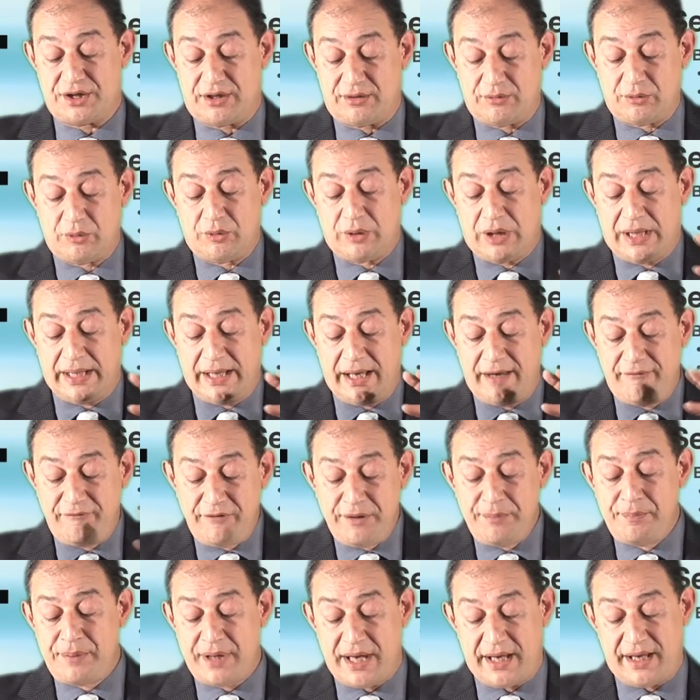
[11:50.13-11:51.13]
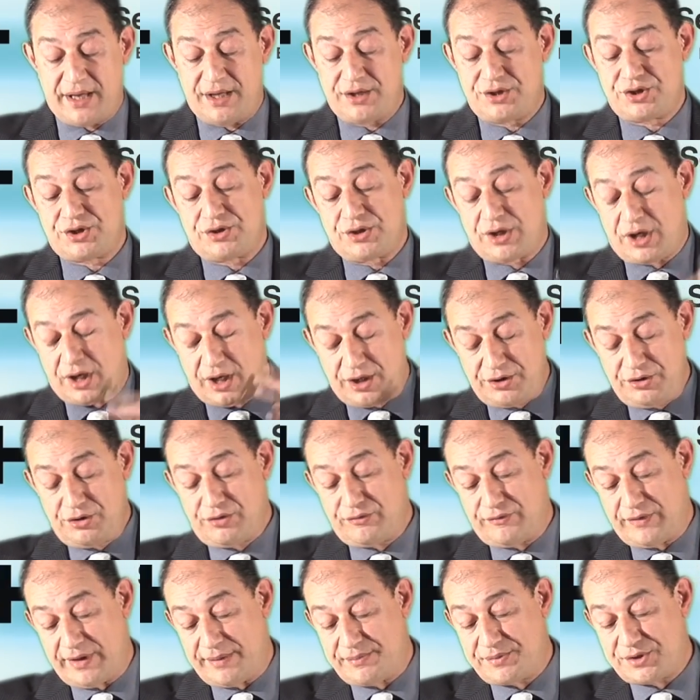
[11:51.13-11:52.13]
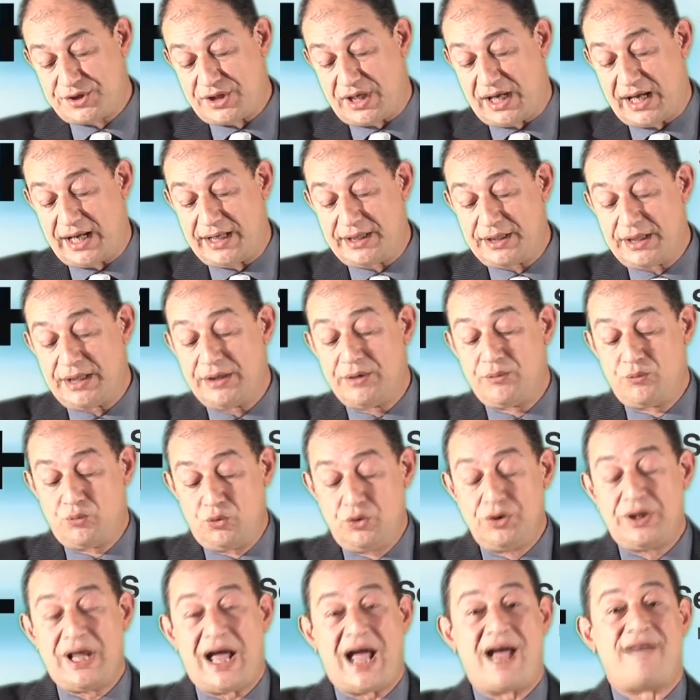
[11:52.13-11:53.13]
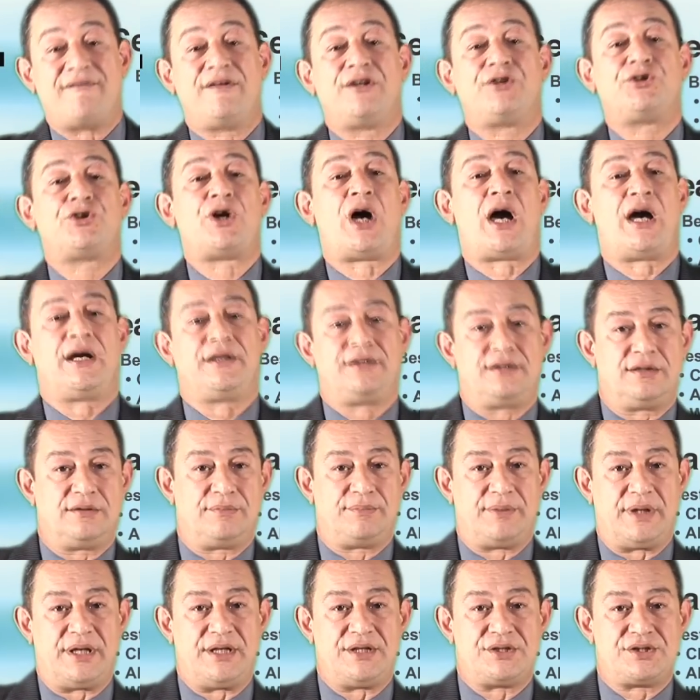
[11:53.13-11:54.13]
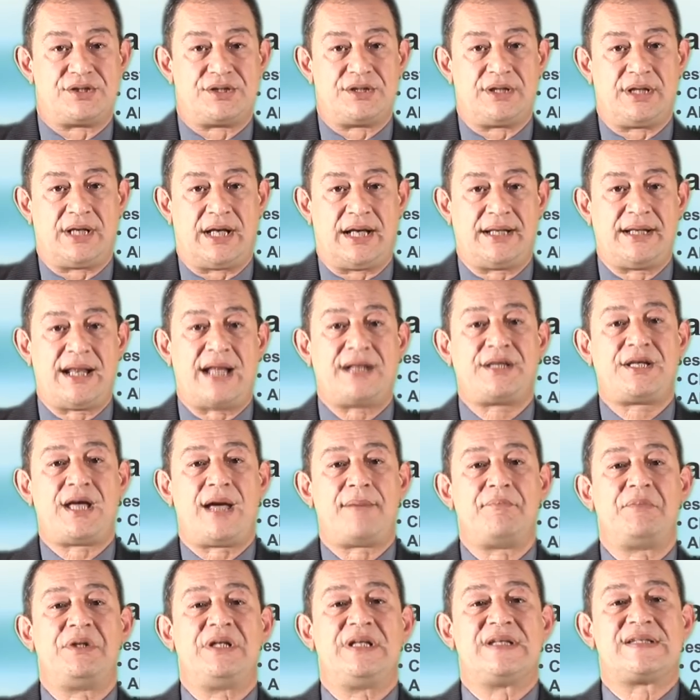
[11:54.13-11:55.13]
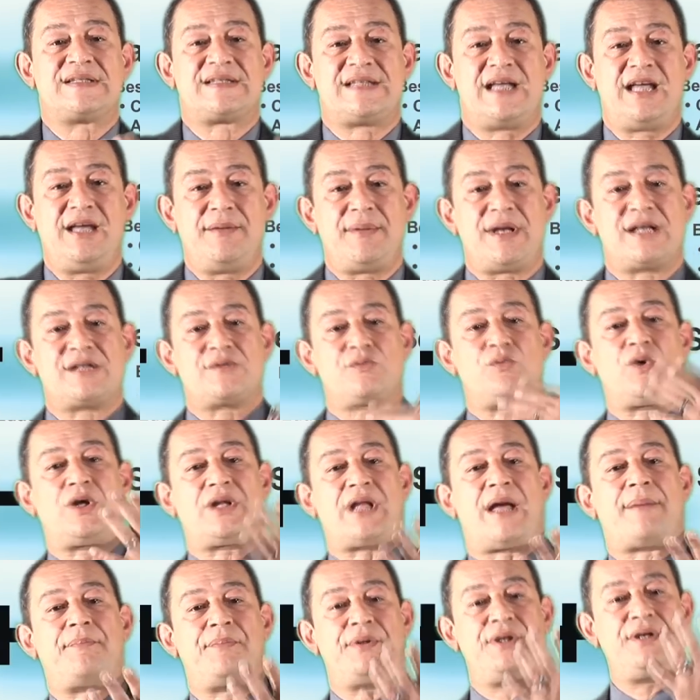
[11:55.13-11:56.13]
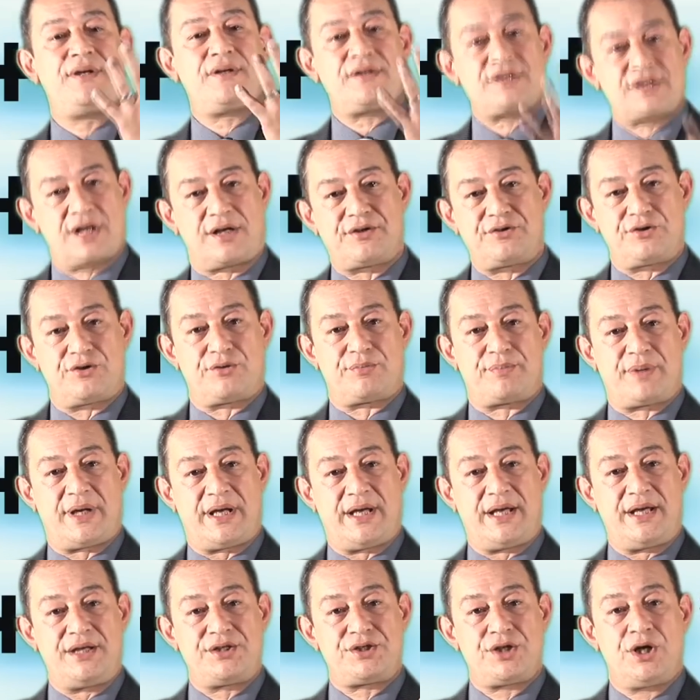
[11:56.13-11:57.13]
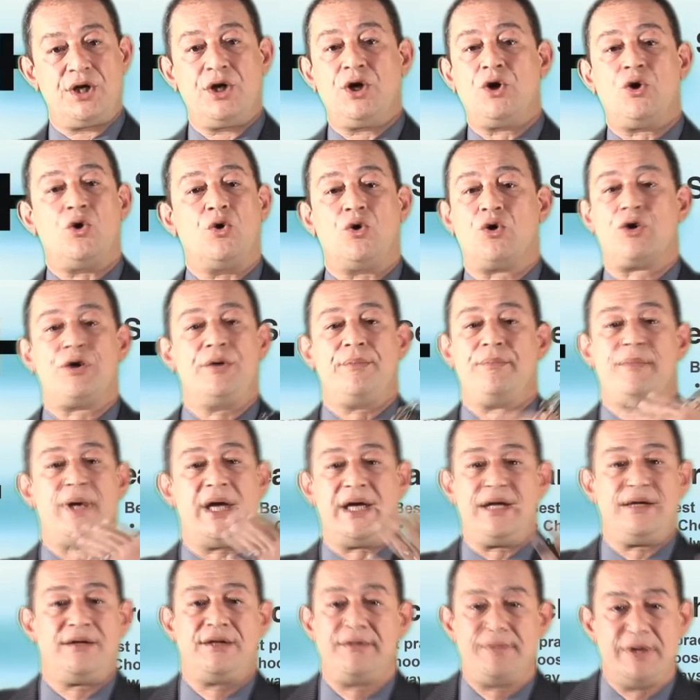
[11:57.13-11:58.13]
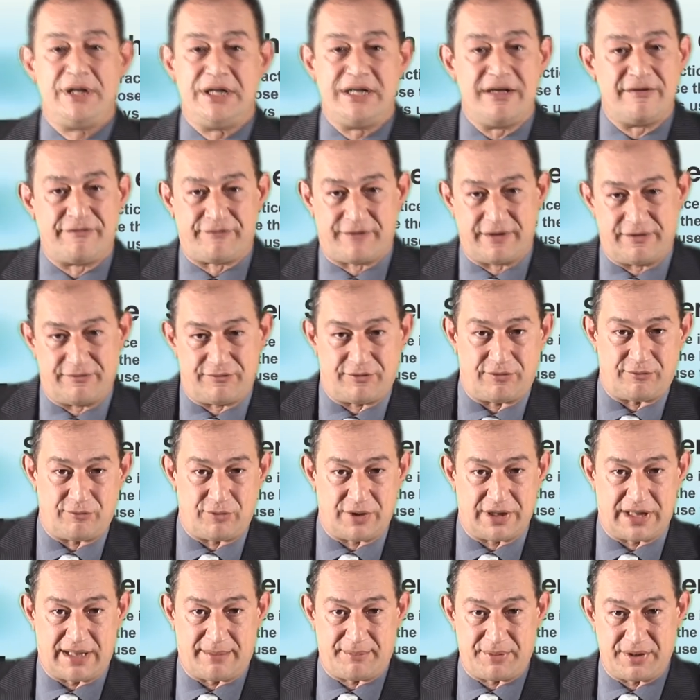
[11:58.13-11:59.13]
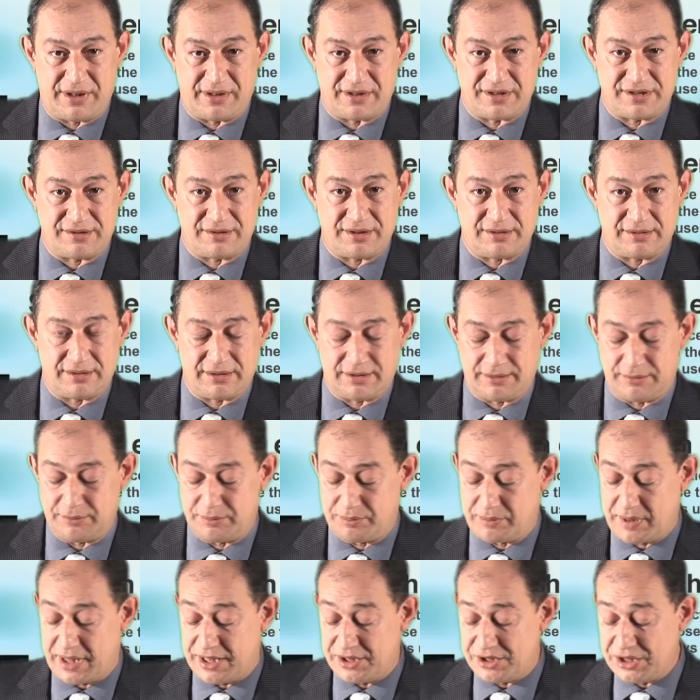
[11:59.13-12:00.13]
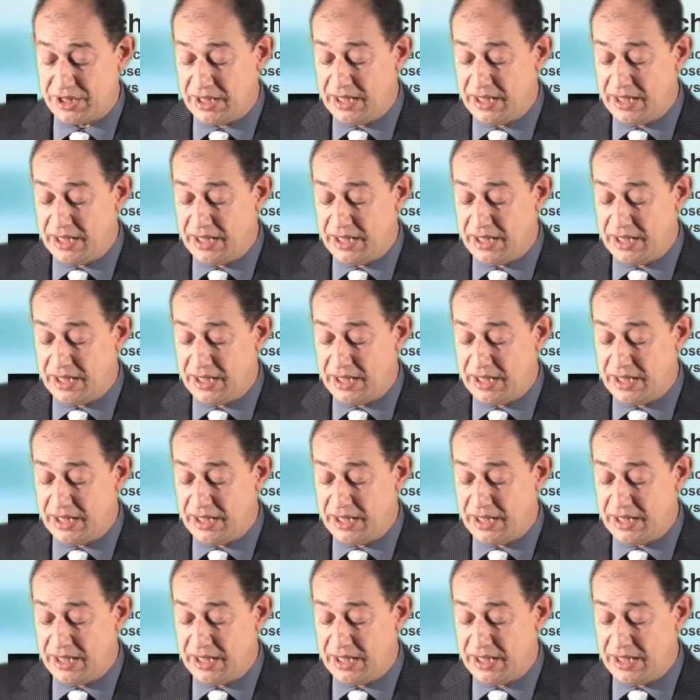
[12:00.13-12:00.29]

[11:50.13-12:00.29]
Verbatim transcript: Now, every page on your website would have a title page. And that can be the same as what appears on your page, or it may be different from what appears in the, in the page.